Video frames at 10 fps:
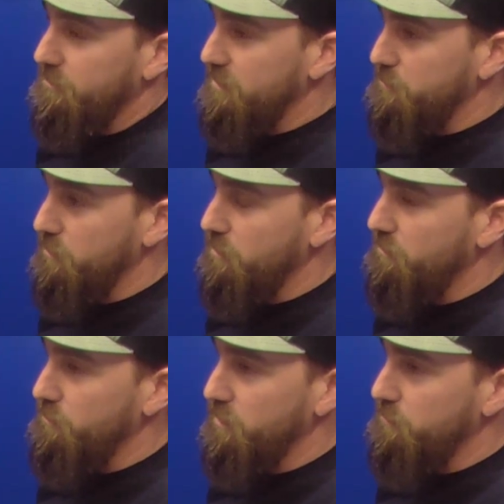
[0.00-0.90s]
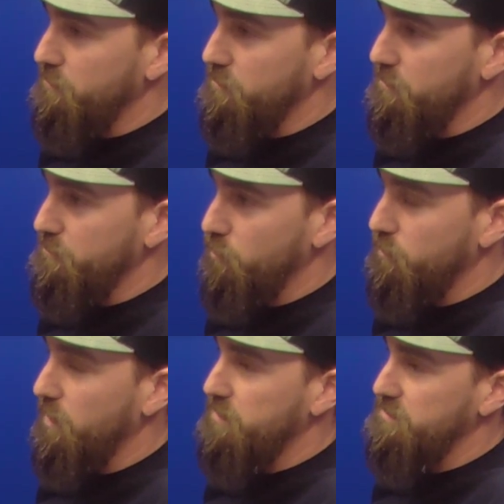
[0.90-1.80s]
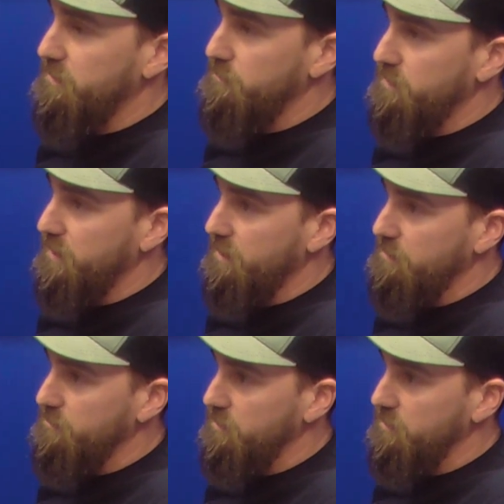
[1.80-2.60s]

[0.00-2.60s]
I spoke over people, the more positive I became.